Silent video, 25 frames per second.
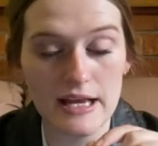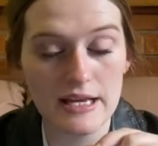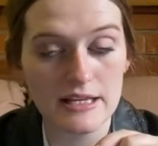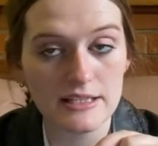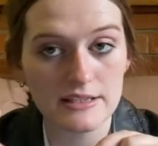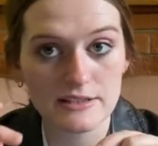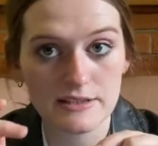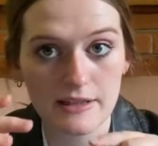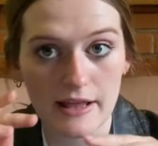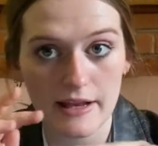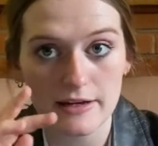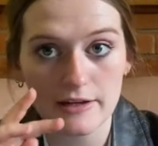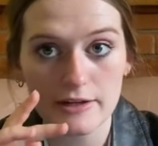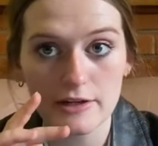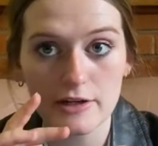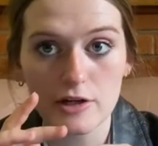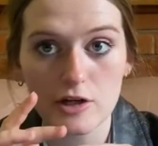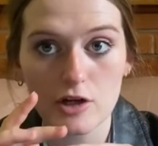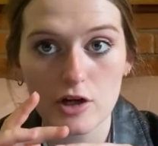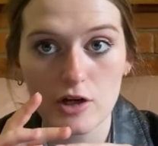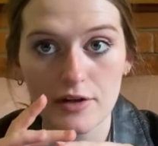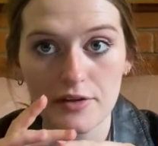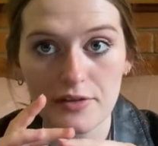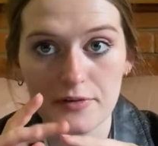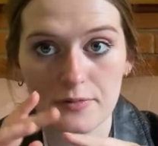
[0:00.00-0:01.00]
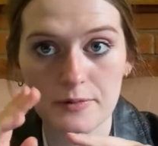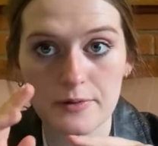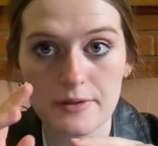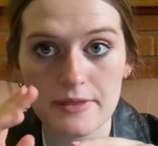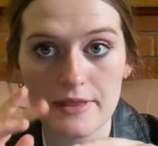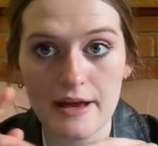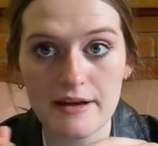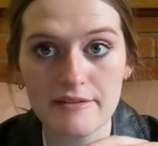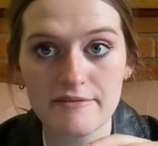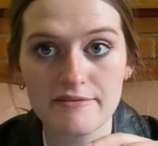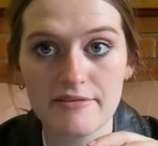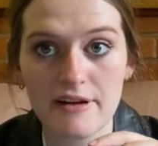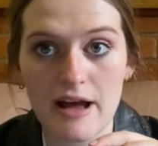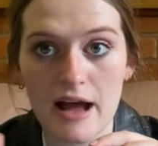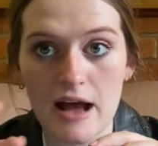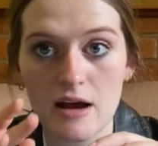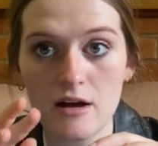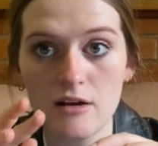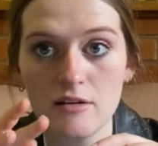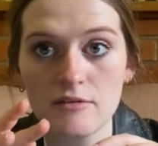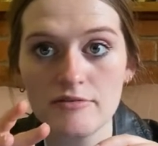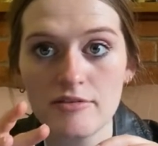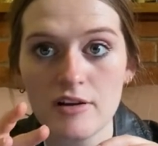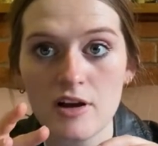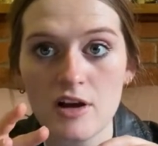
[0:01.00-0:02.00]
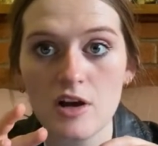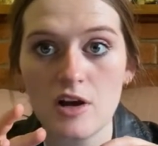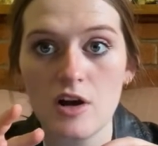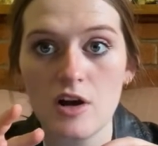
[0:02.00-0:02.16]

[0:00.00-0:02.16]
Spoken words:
It's then gonna go through that valve,